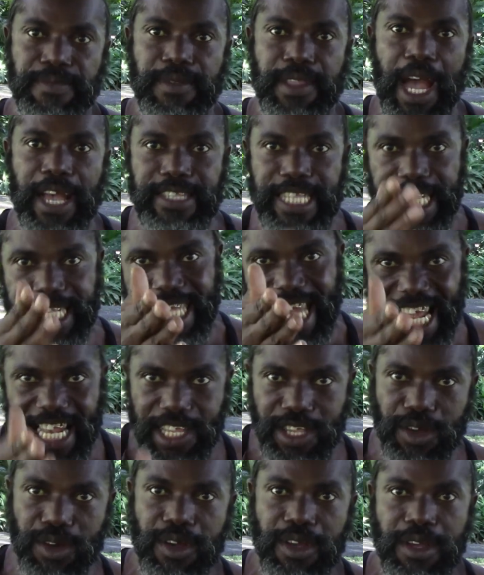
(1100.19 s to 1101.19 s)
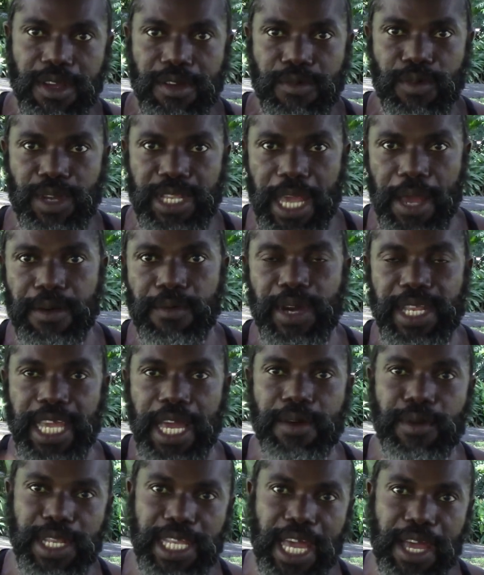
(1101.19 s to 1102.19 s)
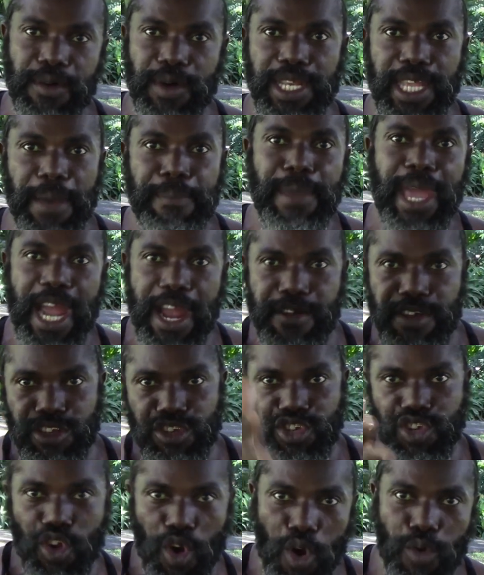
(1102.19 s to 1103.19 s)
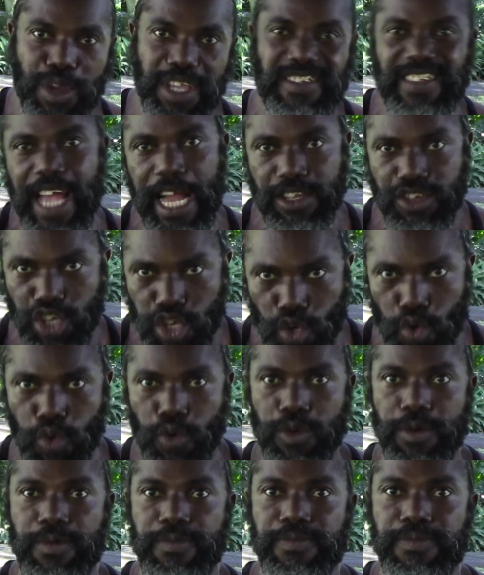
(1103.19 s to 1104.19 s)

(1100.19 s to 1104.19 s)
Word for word: as they tell you with their, with their, with their, with their marriage story. It's not true.